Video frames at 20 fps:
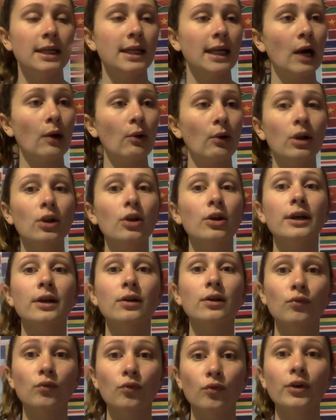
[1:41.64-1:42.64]
Now I'll look
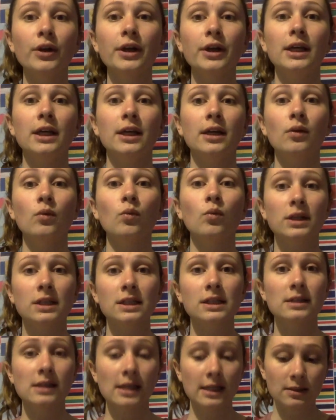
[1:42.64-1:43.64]
at re, what
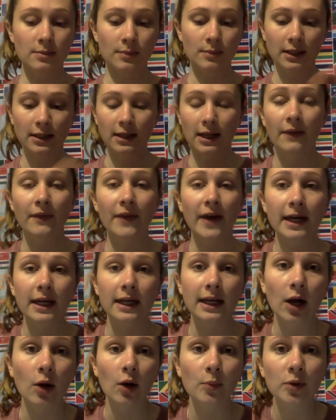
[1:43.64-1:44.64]
does this mean? And that can
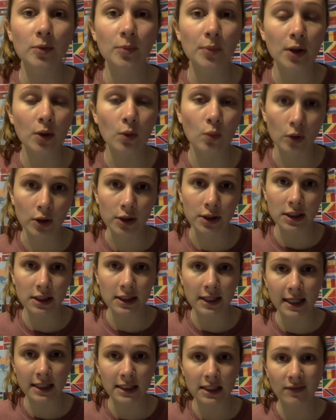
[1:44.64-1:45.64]
help you be a word
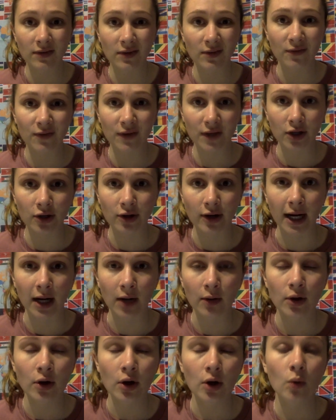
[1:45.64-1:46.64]
detective and figure
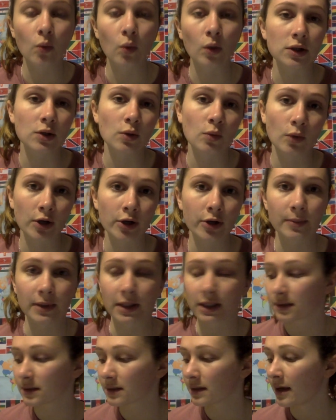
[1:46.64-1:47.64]
out what the word
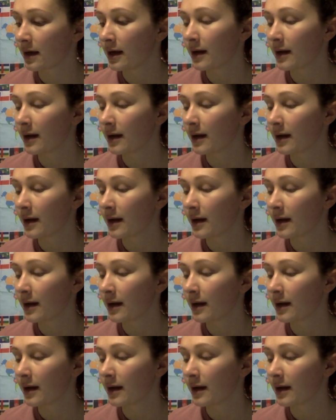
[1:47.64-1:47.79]
means.